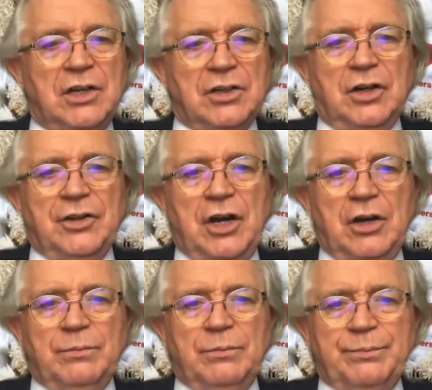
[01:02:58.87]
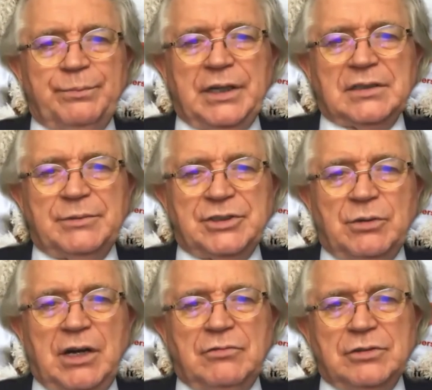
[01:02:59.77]
gone home, plugged them into
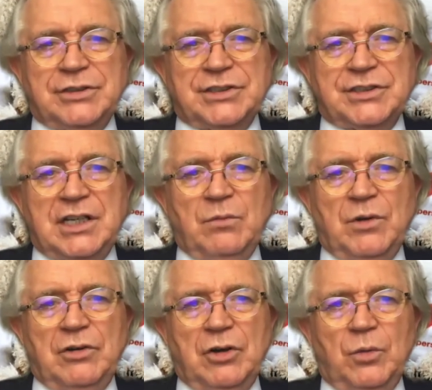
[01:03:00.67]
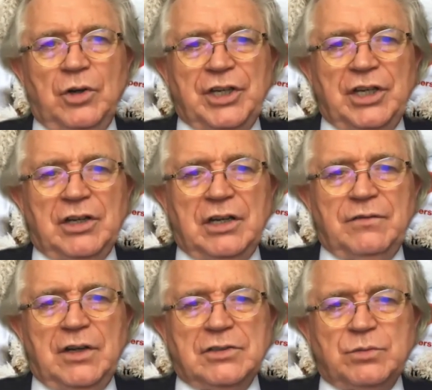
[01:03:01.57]
our routers, and we're all working on our
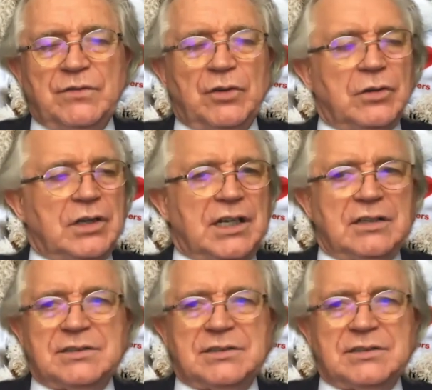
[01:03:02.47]
phones. We've all got our